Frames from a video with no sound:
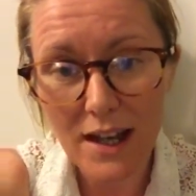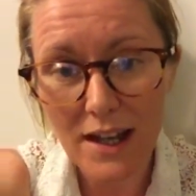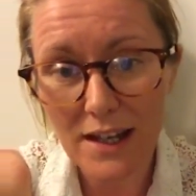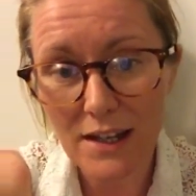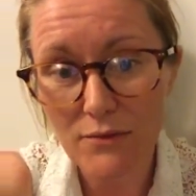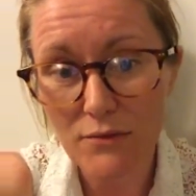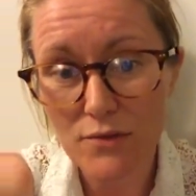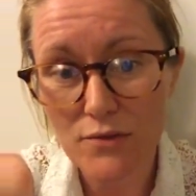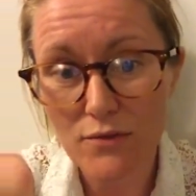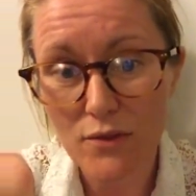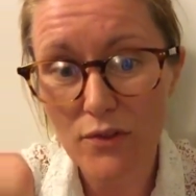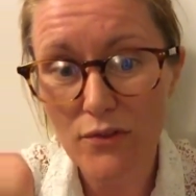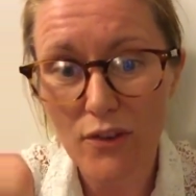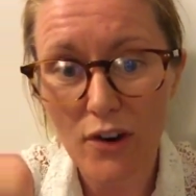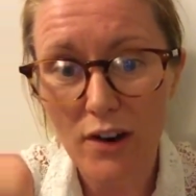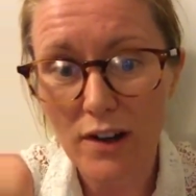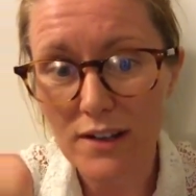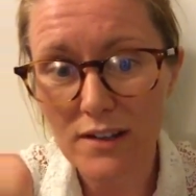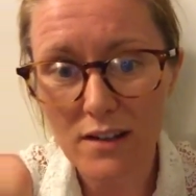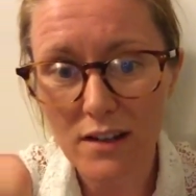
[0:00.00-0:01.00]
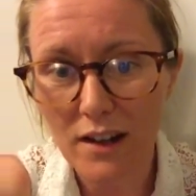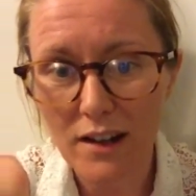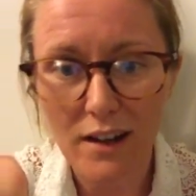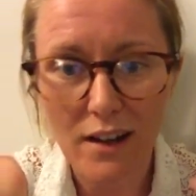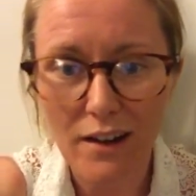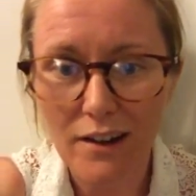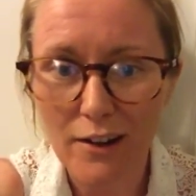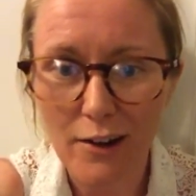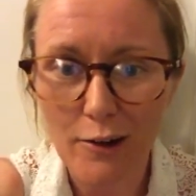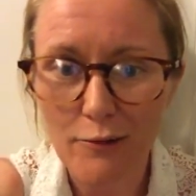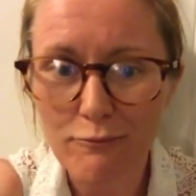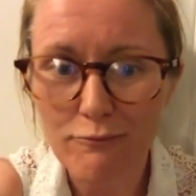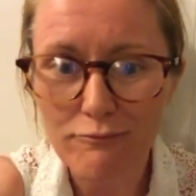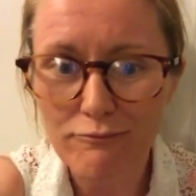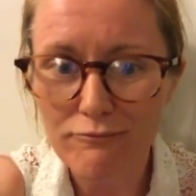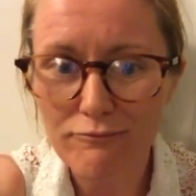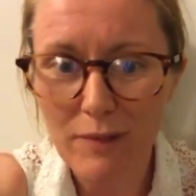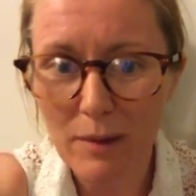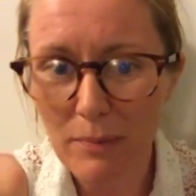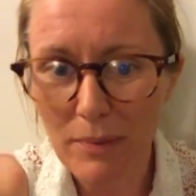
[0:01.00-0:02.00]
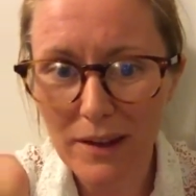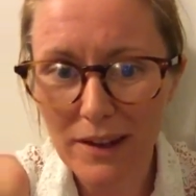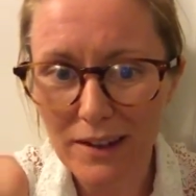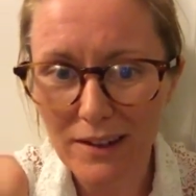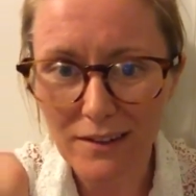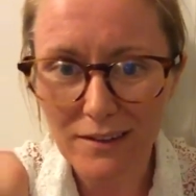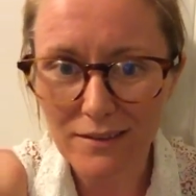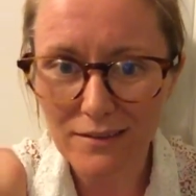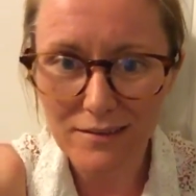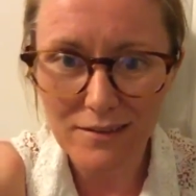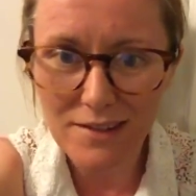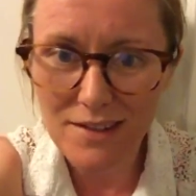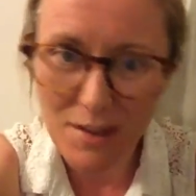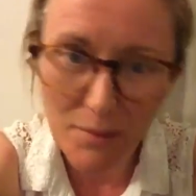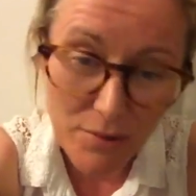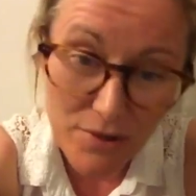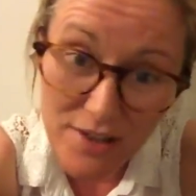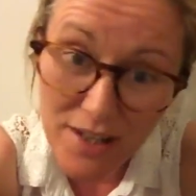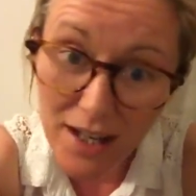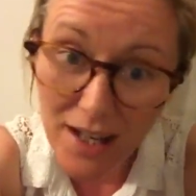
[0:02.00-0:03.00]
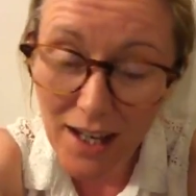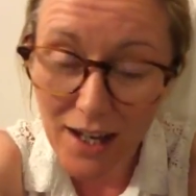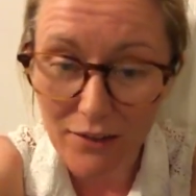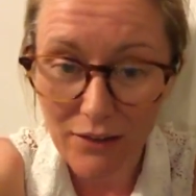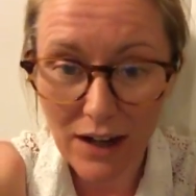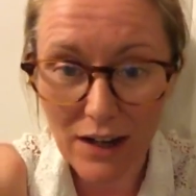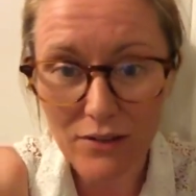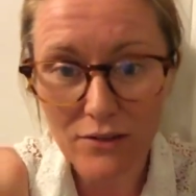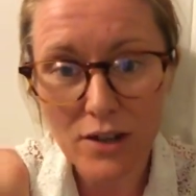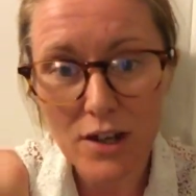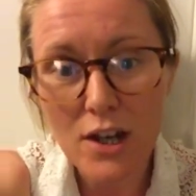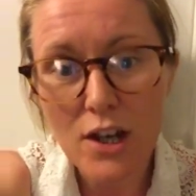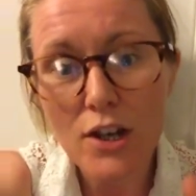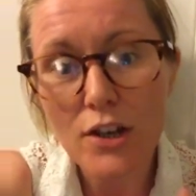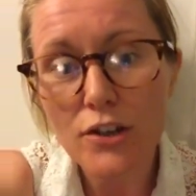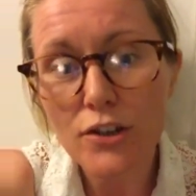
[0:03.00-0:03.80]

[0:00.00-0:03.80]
and it was referring to, like, I don't know, ripping someone's hair out,